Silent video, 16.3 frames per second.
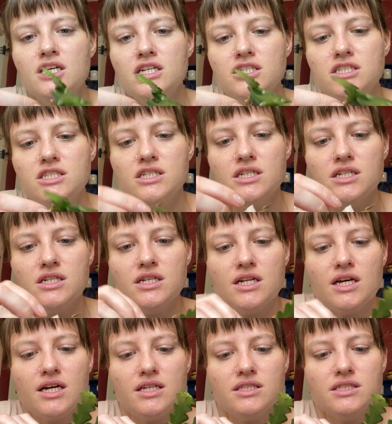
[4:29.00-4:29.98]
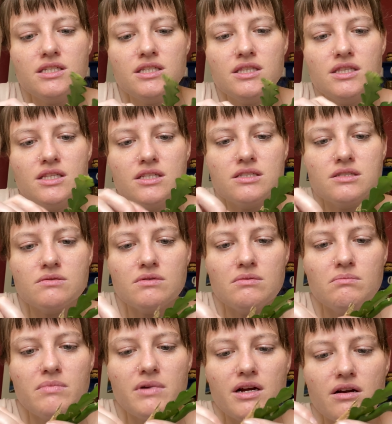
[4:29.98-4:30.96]
she did not send this
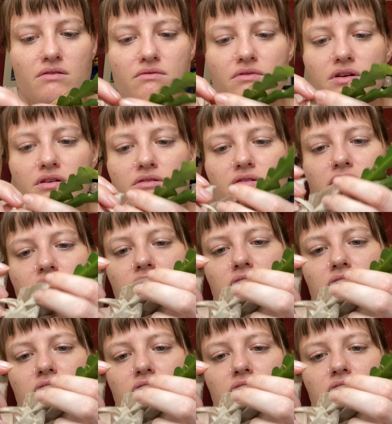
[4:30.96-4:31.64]
one bare root.